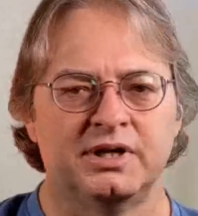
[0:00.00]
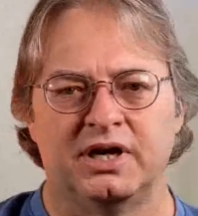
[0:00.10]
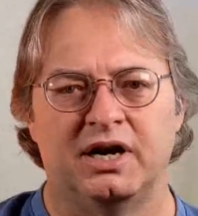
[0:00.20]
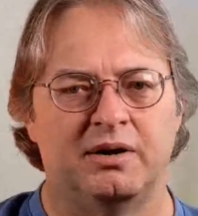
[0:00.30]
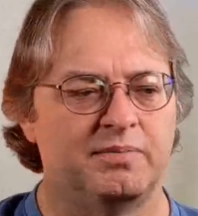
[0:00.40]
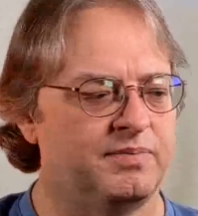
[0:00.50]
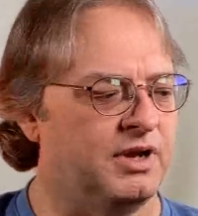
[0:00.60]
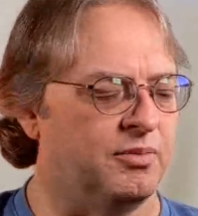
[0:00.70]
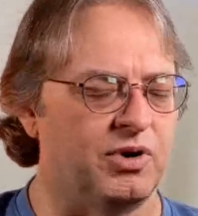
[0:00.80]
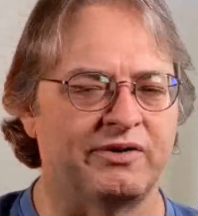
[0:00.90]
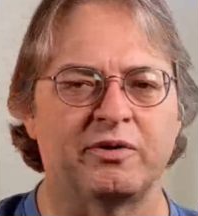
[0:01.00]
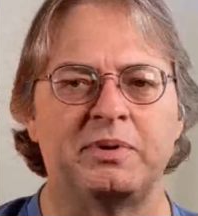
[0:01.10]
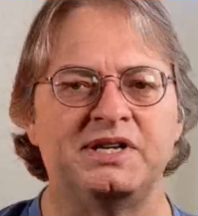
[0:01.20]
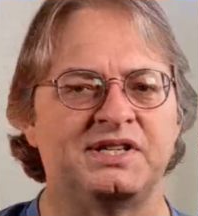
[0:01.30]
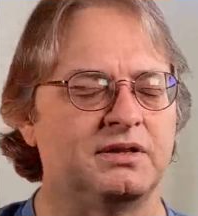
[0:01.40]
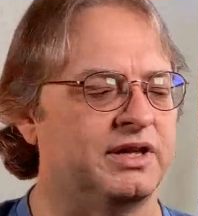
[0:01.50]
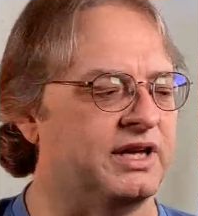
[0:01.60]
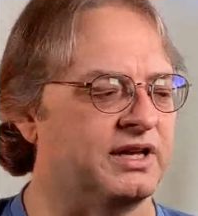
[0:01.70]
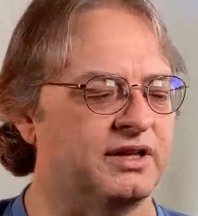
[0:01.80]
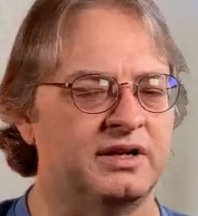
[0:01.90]
you know, whatever, PC
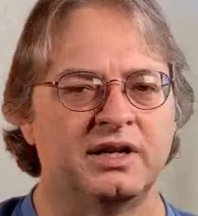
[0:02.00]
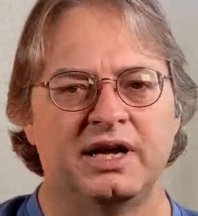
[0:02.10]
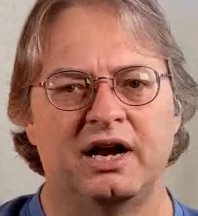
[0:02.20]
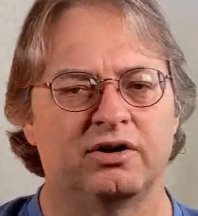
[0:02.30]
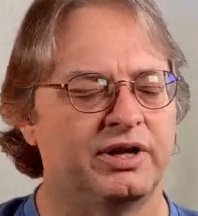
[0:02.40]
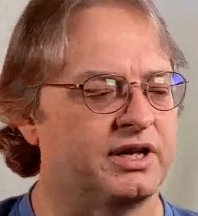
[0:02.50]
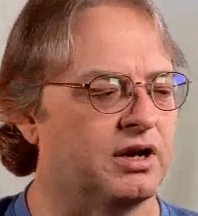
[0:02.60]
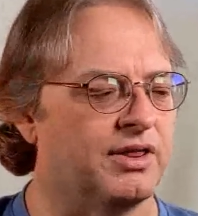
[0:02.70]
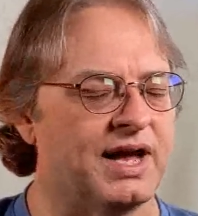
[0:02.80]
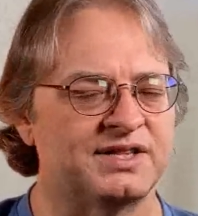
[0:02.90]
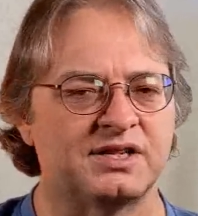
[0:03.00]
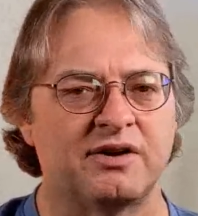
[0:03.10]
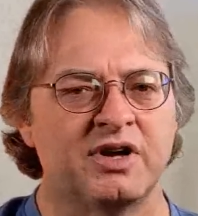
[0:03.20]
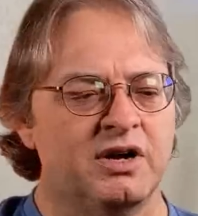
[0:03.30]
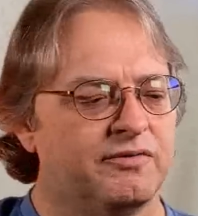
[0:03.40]
Link and AirLink and all that stuff.